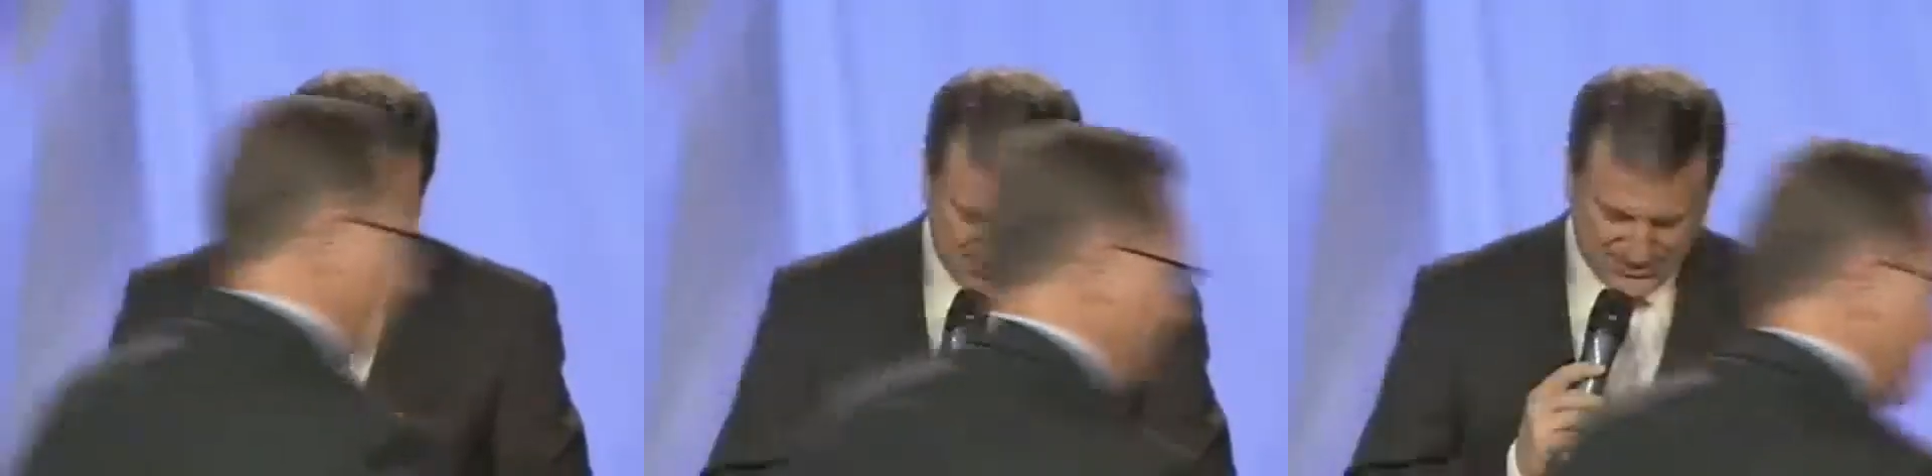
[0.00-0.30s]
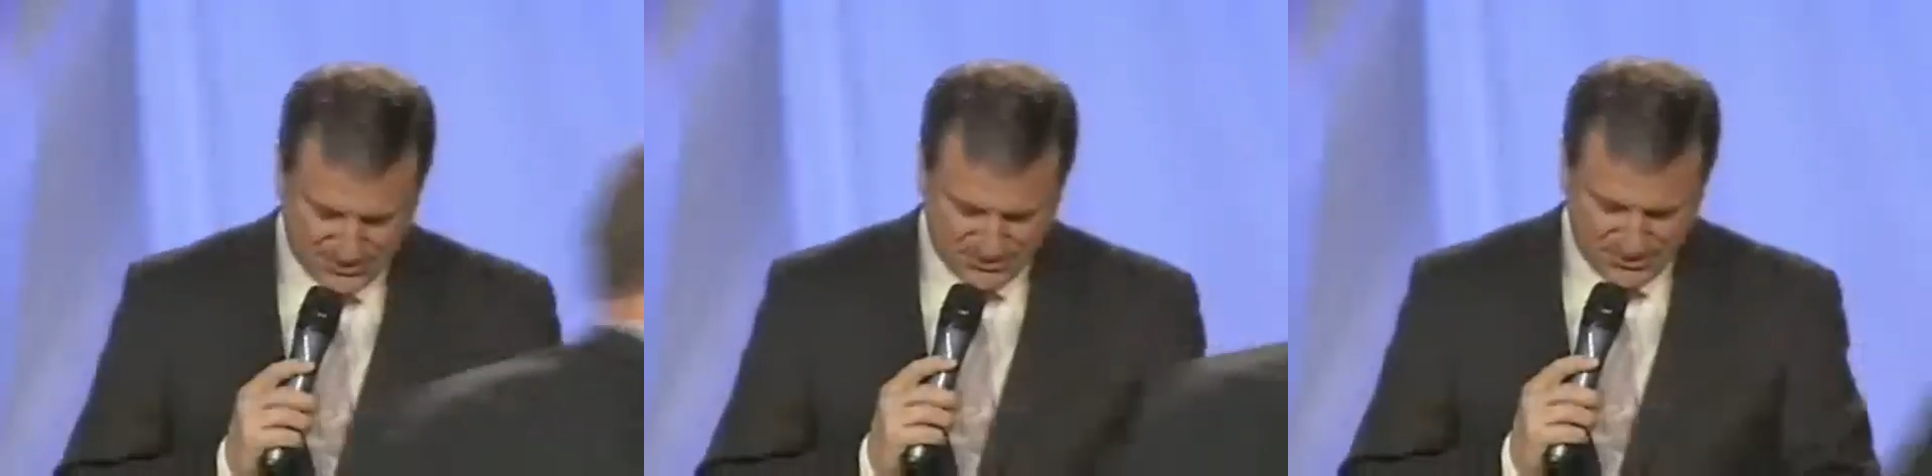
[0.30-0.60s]

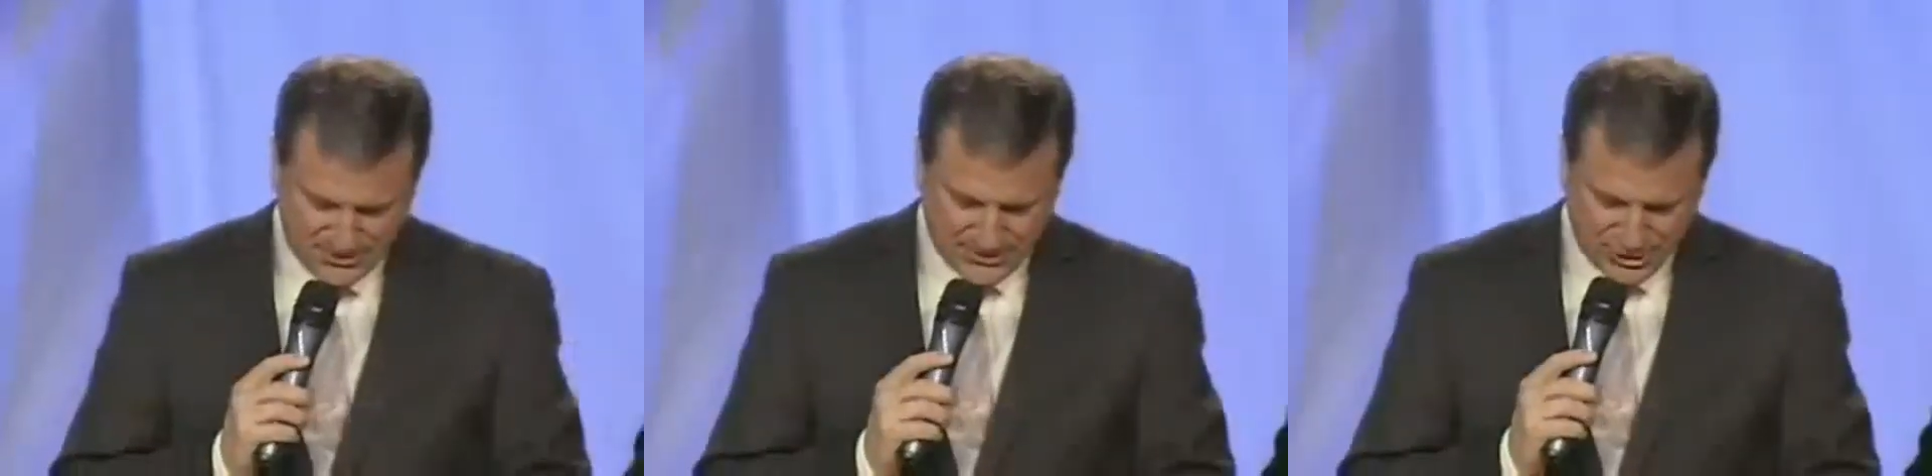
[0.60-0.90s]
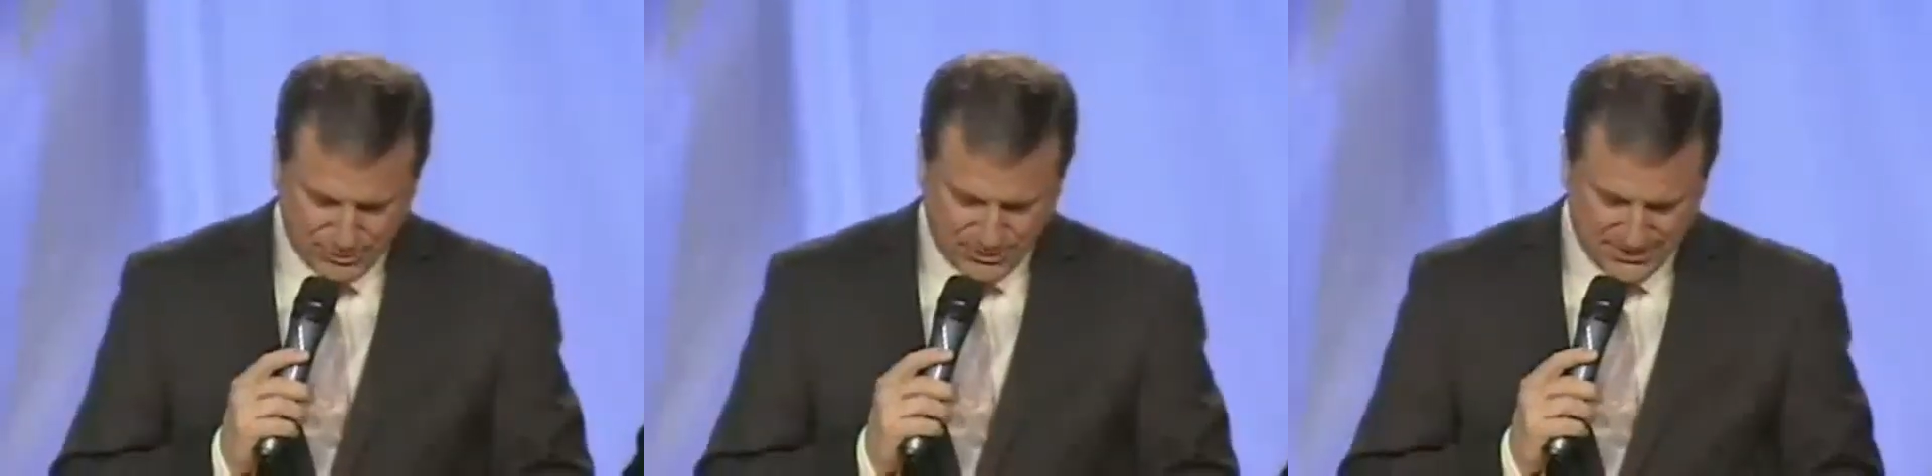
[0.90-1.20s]
Dr. Bart
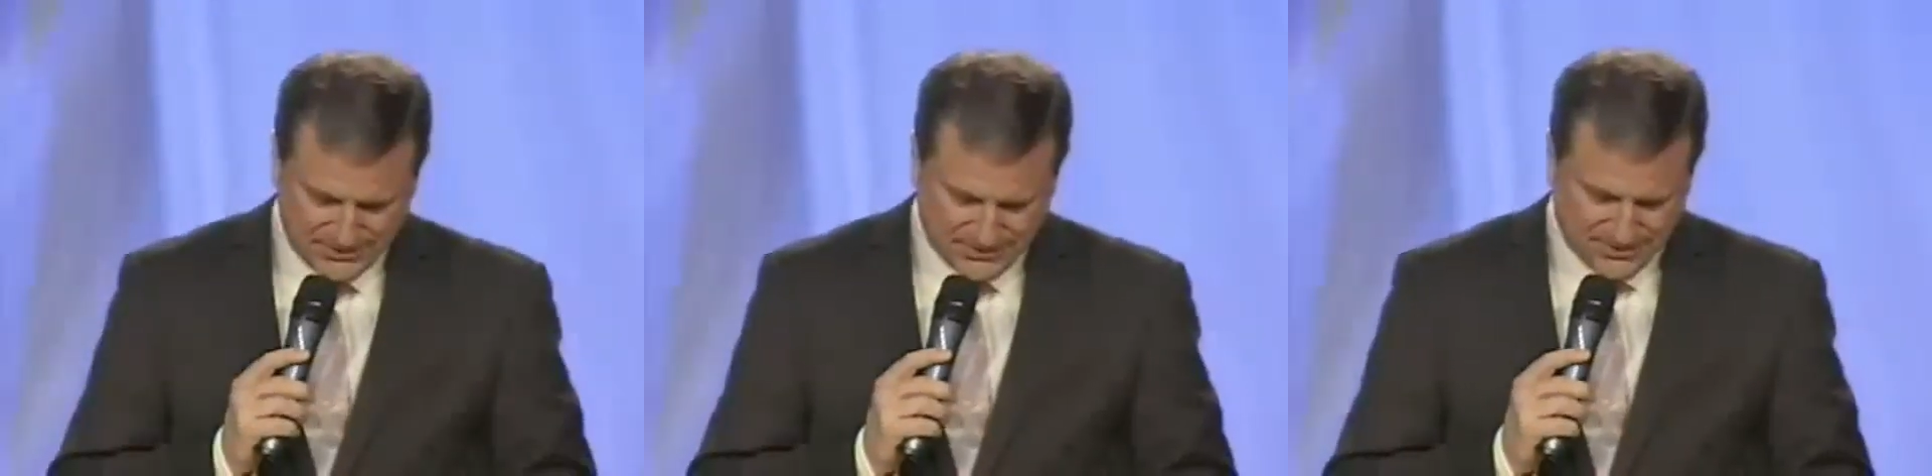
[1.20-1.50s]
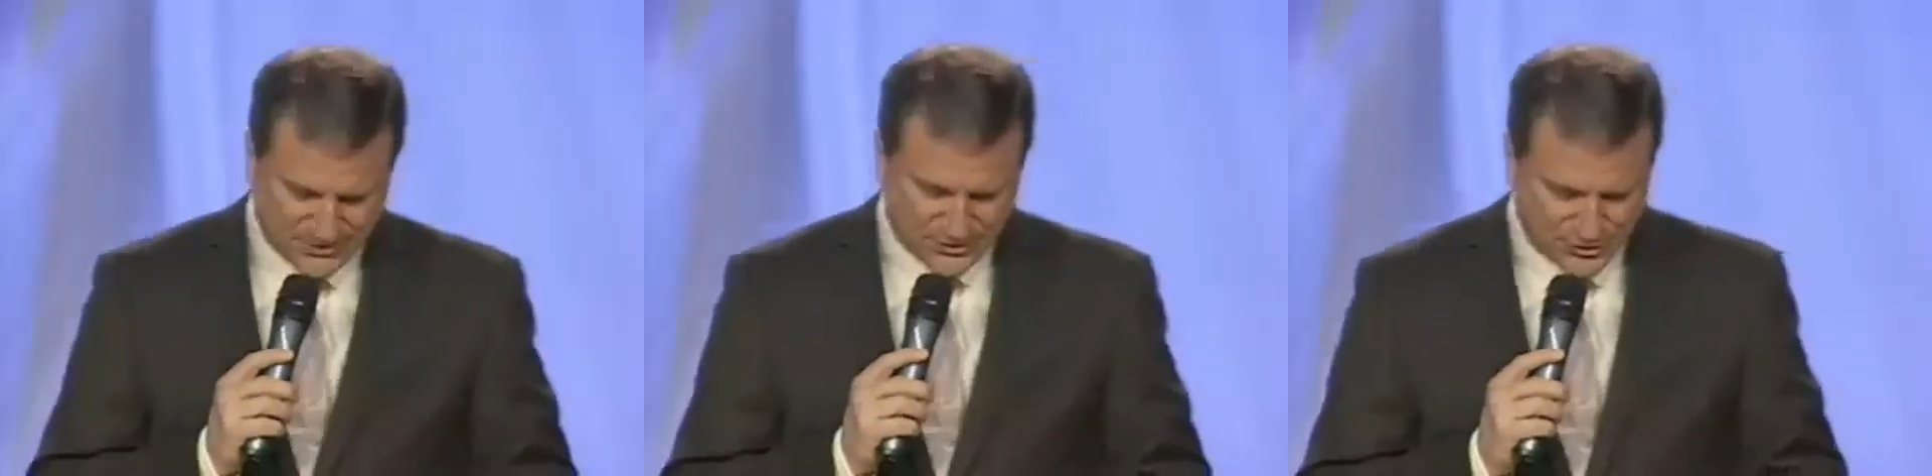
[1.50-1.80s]
Ehrman
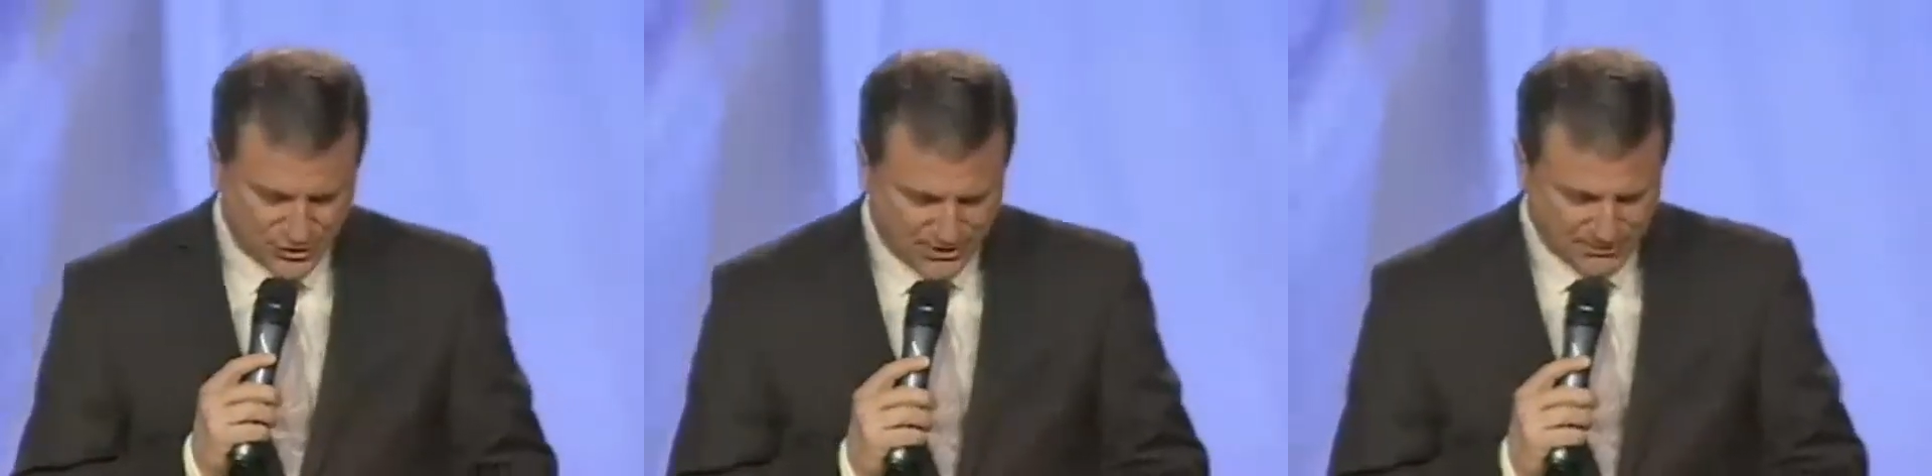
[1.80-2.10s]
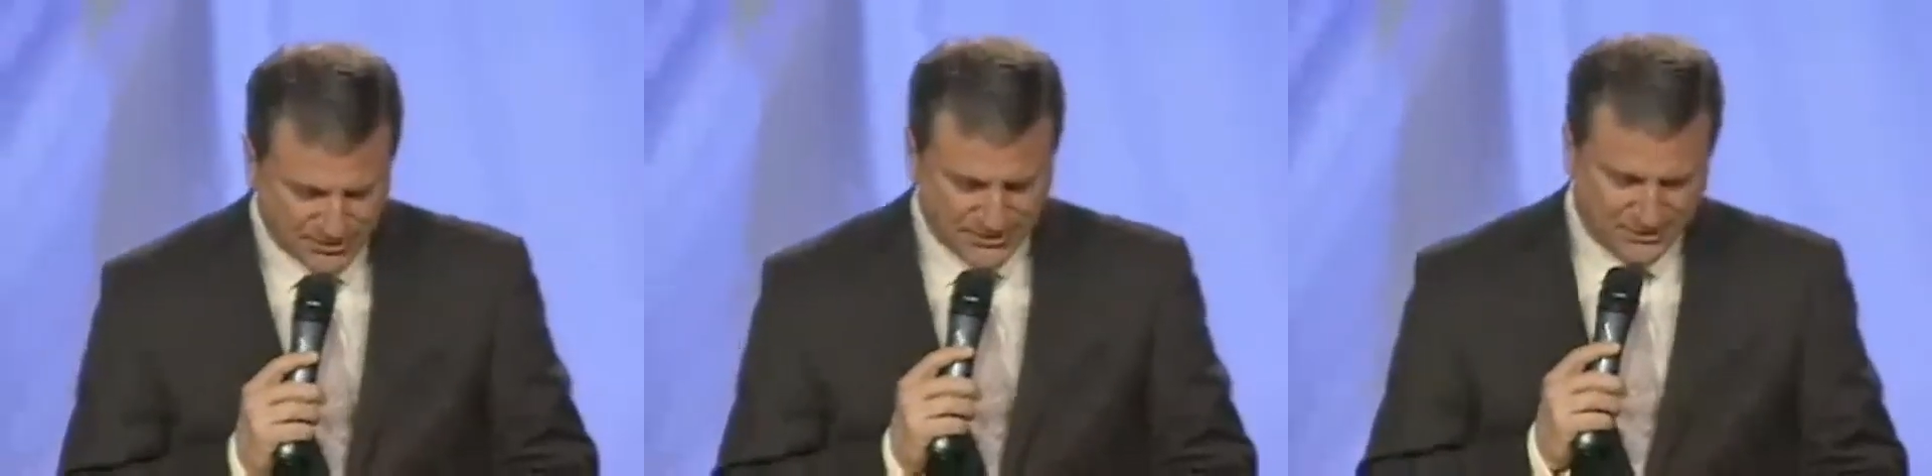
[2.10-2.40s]
is the
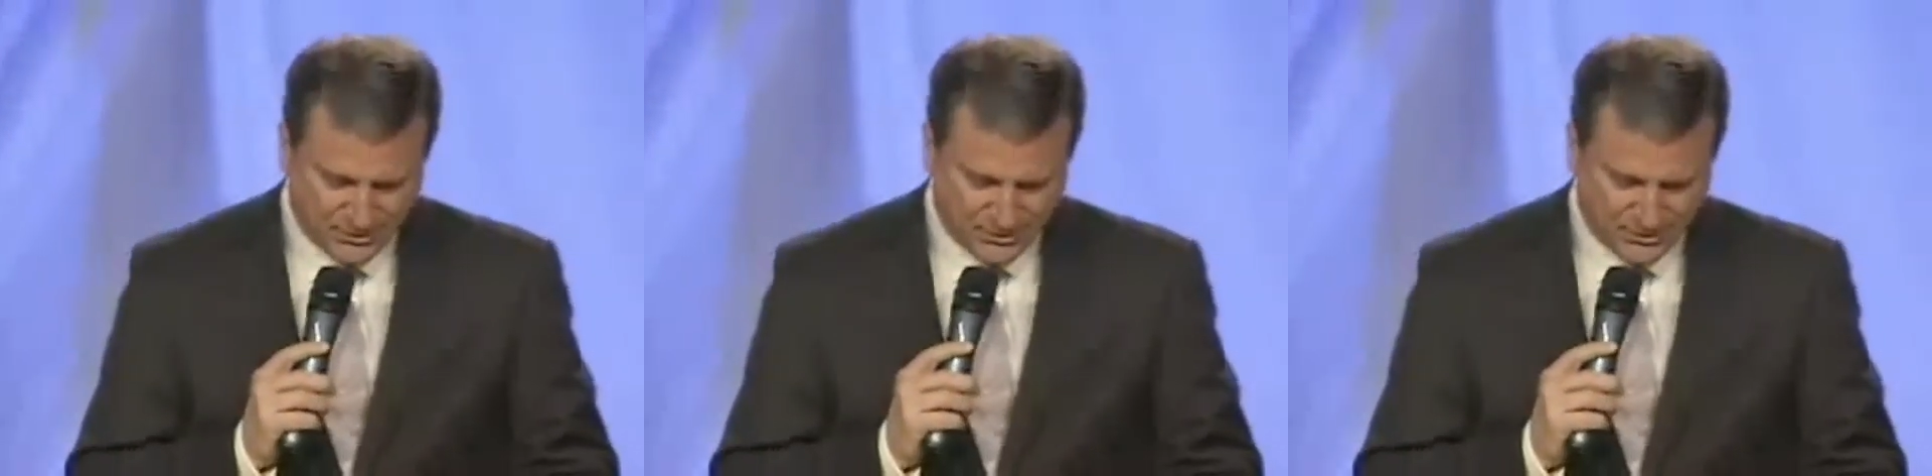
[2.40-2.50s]
James A.